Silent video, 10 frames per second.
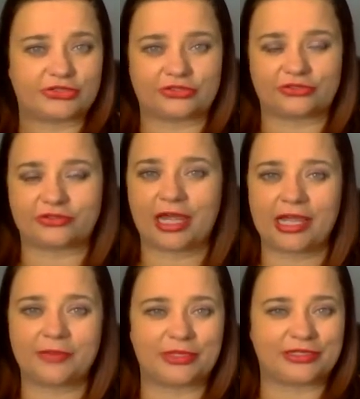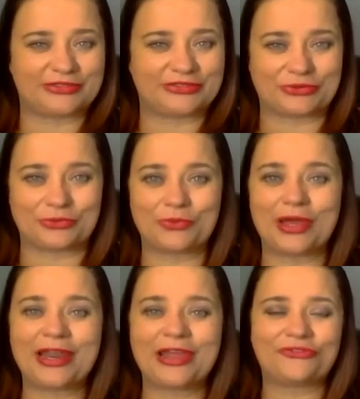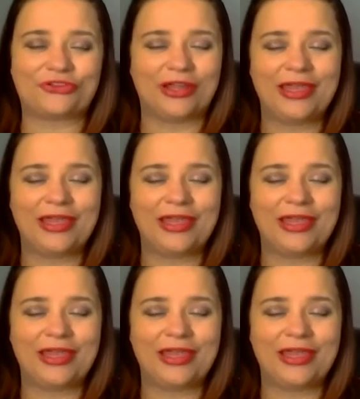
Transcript: or diamonds, or whatever.